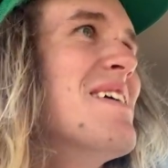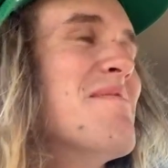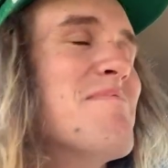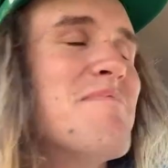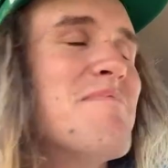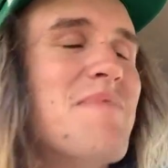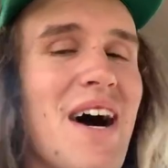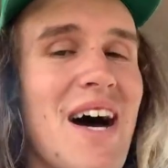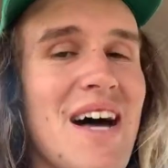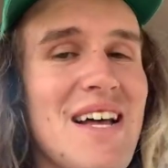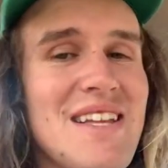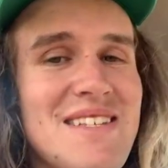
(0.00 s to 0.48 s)

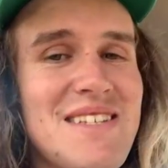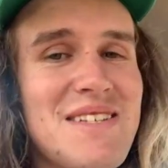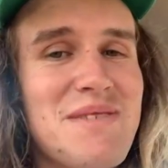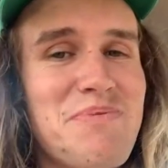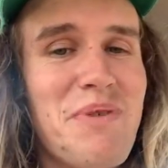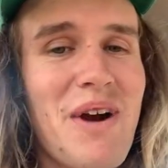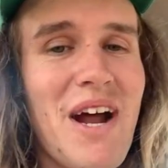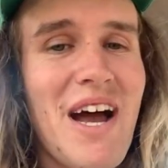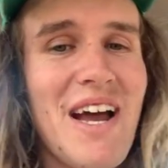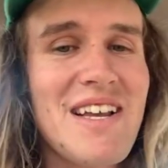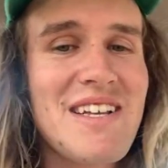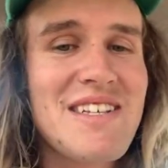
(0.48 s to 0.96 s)
But
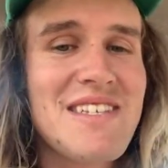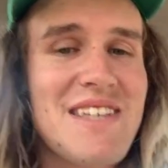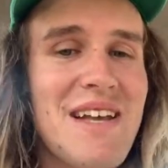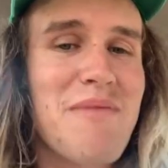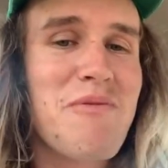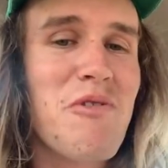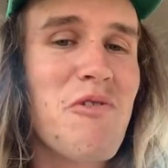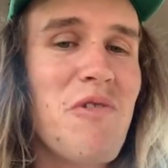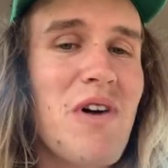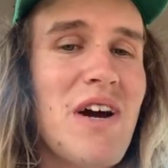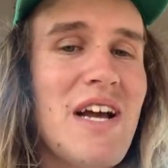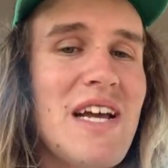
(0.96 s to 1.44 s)
spraying
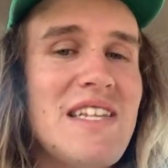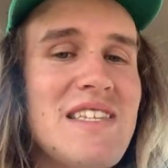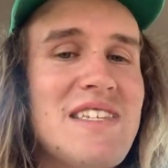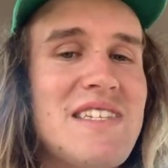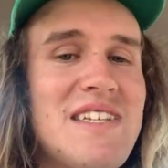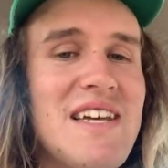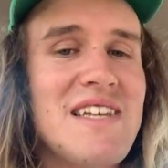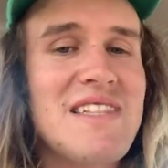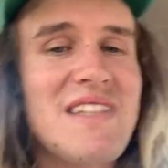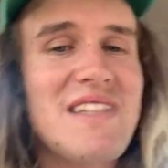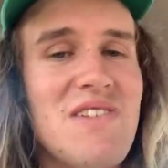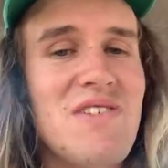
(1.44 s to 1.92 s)
summer
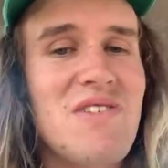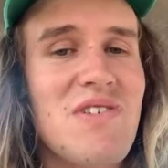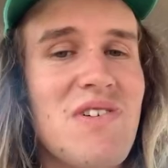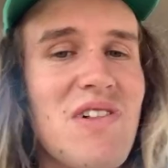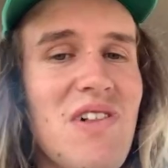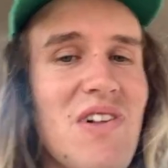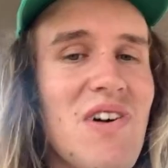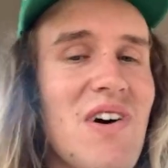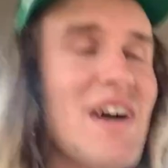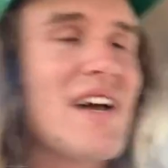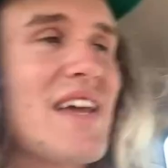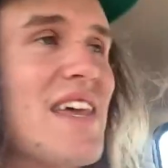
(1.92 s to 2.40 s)
weeds doesn't
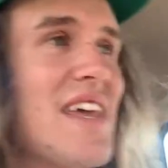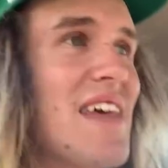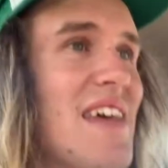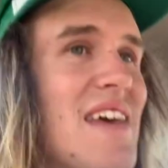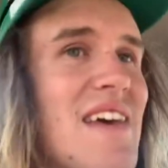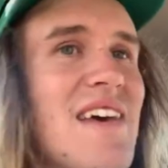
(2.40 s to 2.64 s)
look like